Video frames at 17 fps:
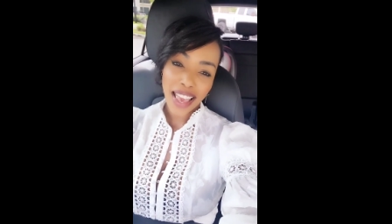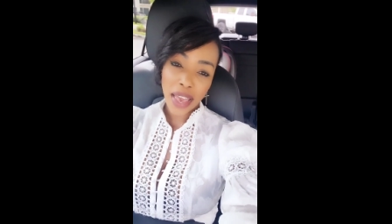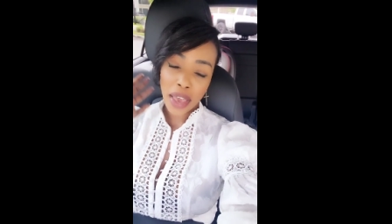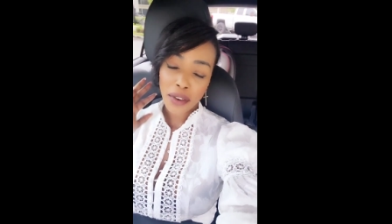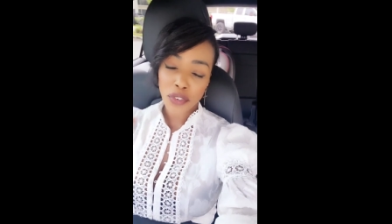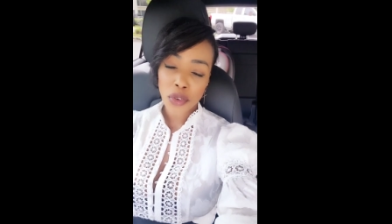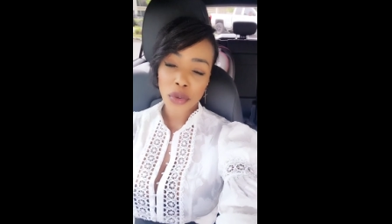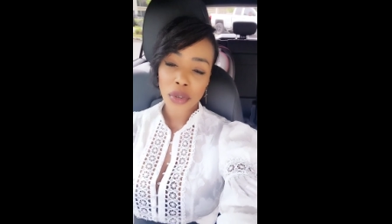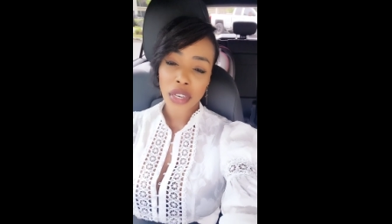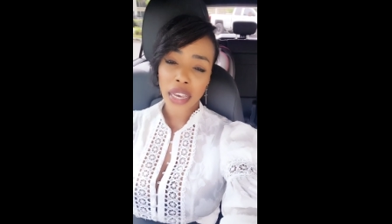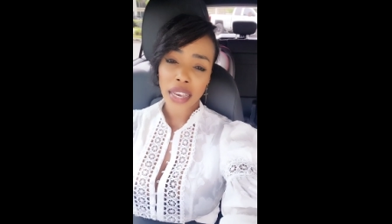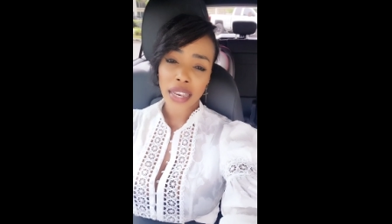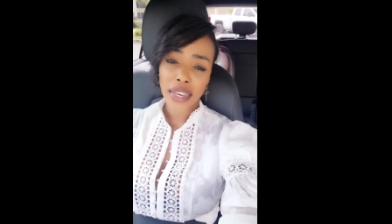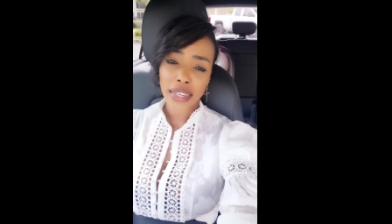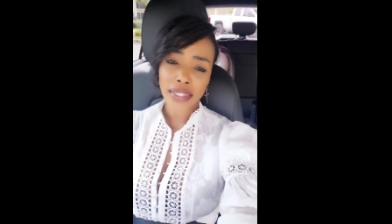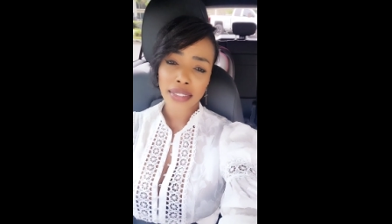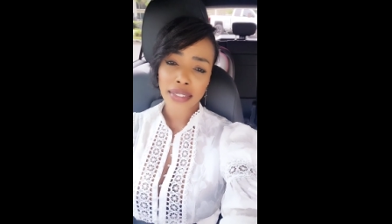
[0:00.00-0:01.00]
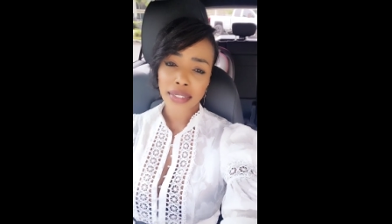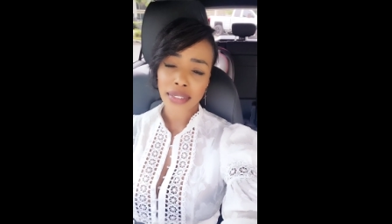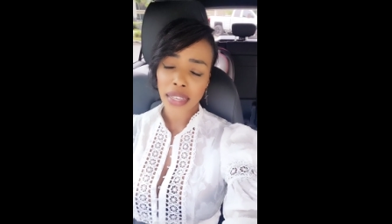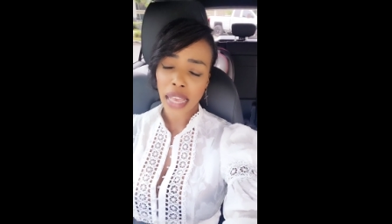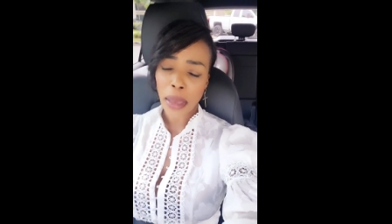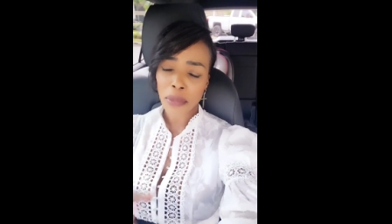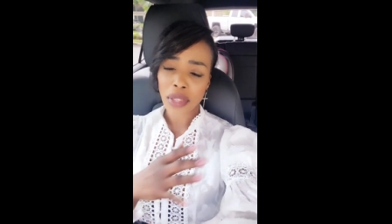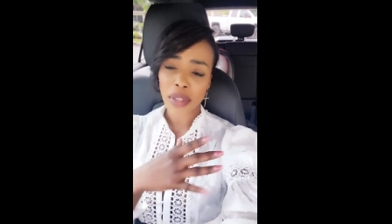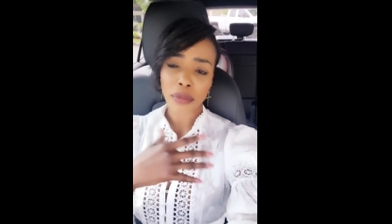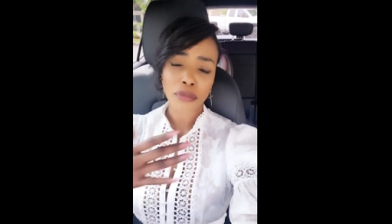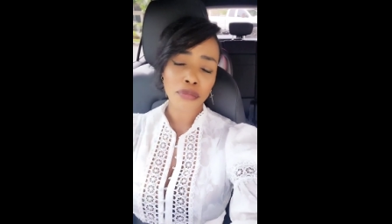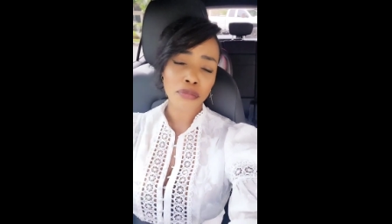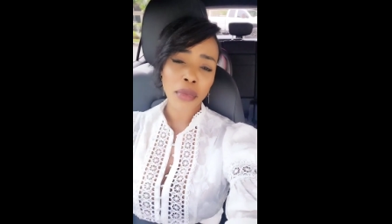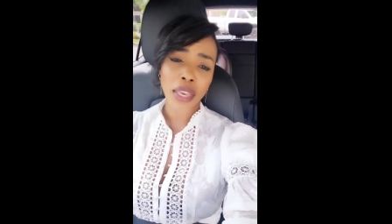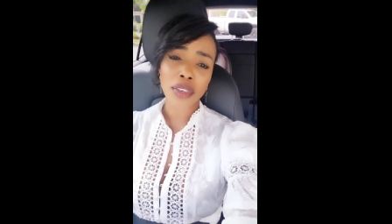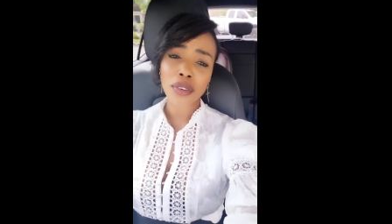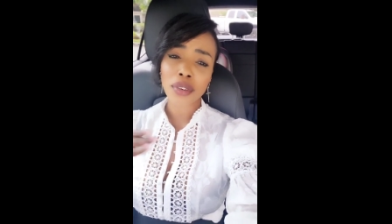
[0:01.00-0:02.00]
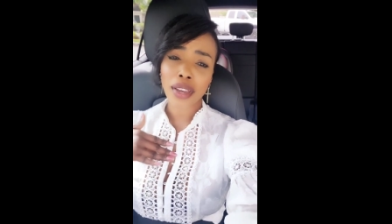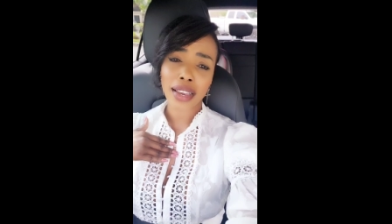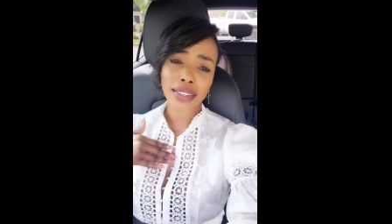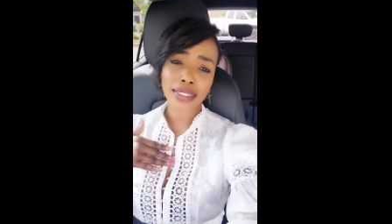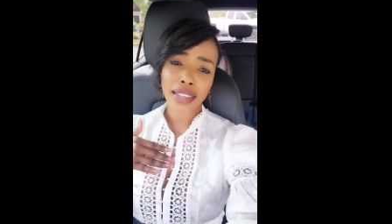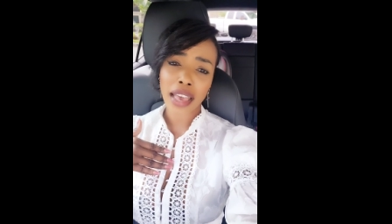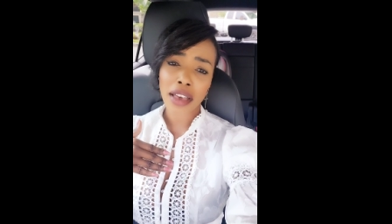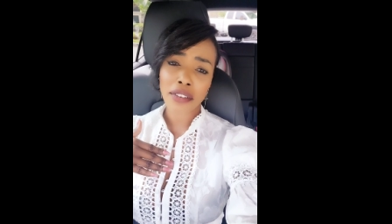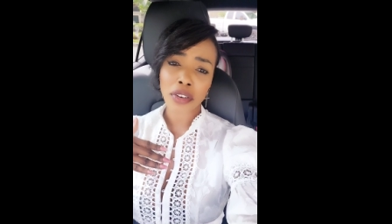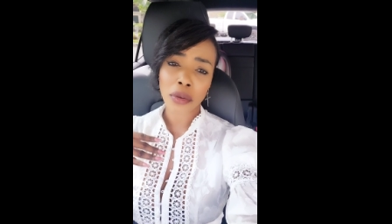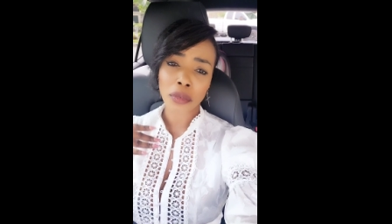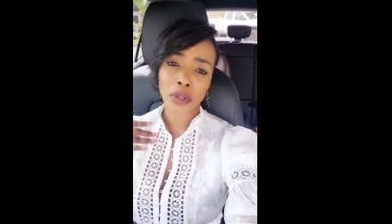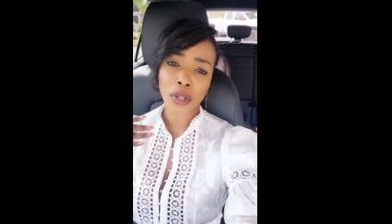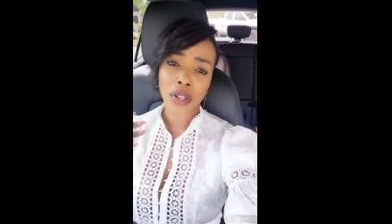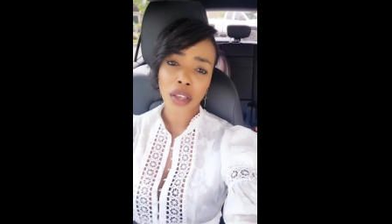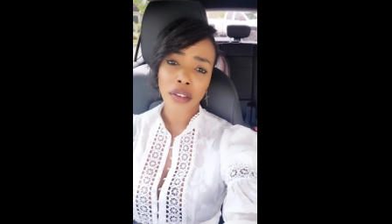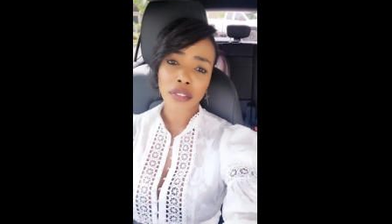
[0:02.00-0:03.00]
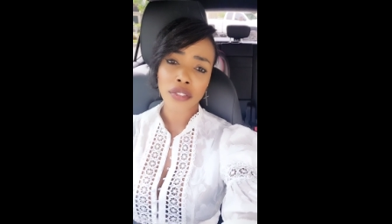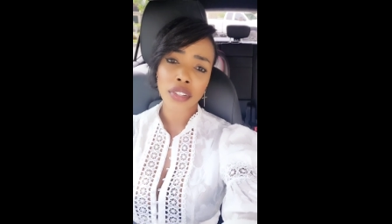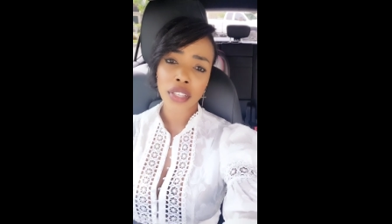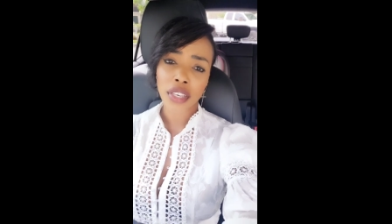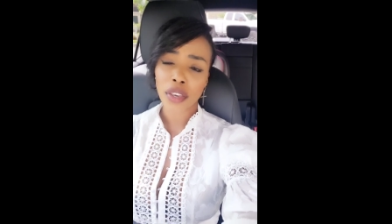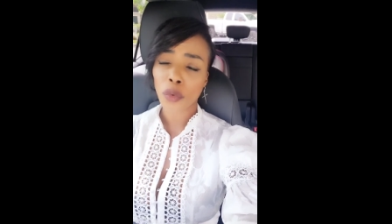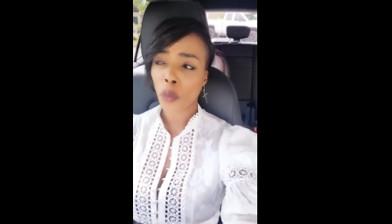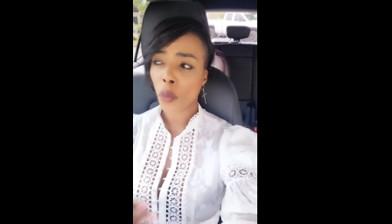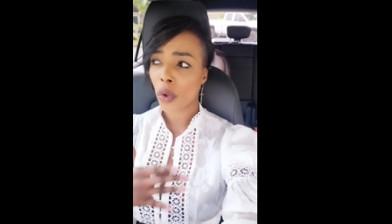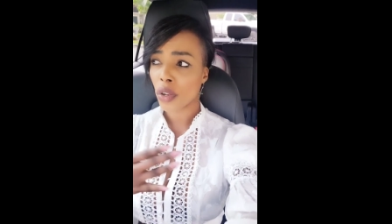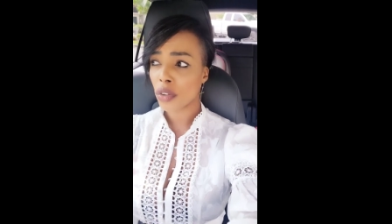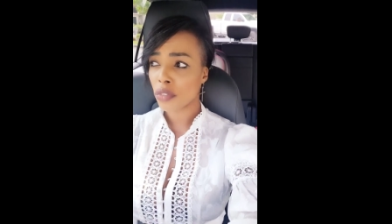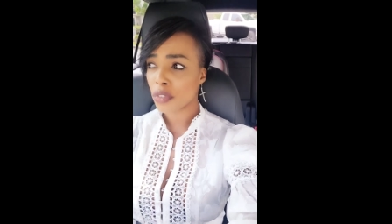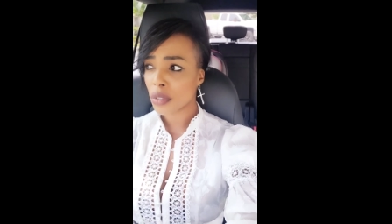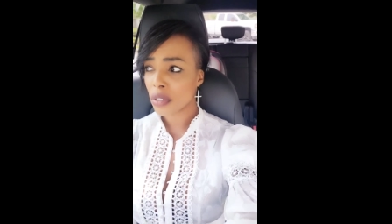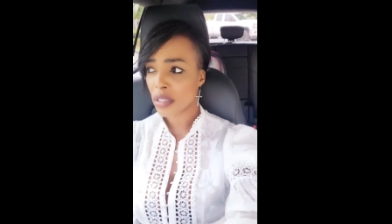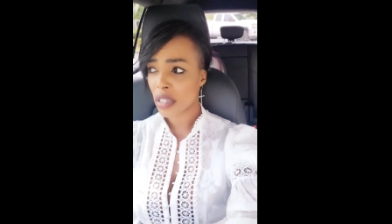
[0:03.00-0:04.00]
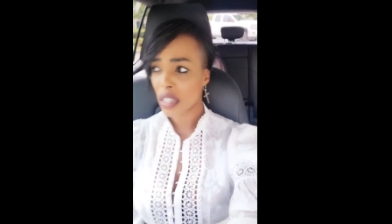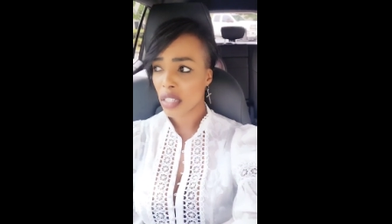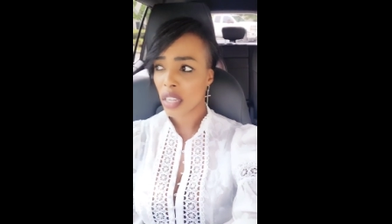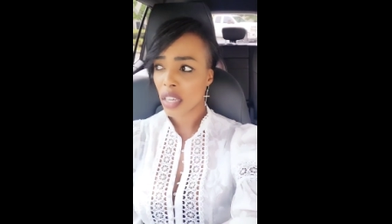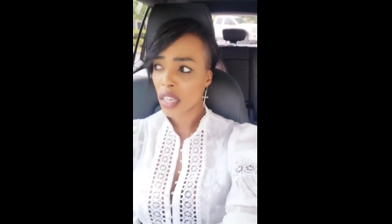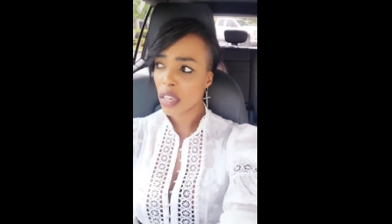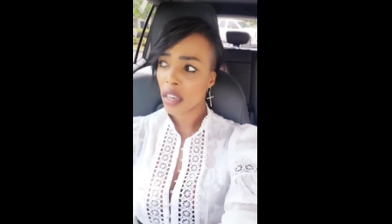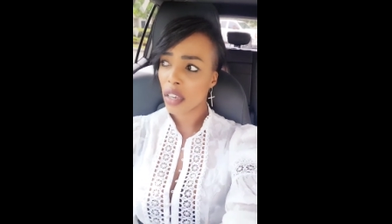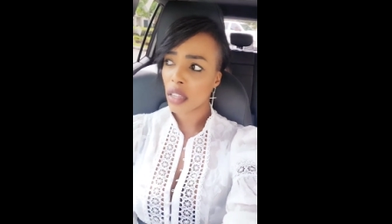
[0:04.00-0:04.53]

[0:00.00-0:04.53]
Have you guys, I mean, may you guys have a lovely, wonderful Sunday.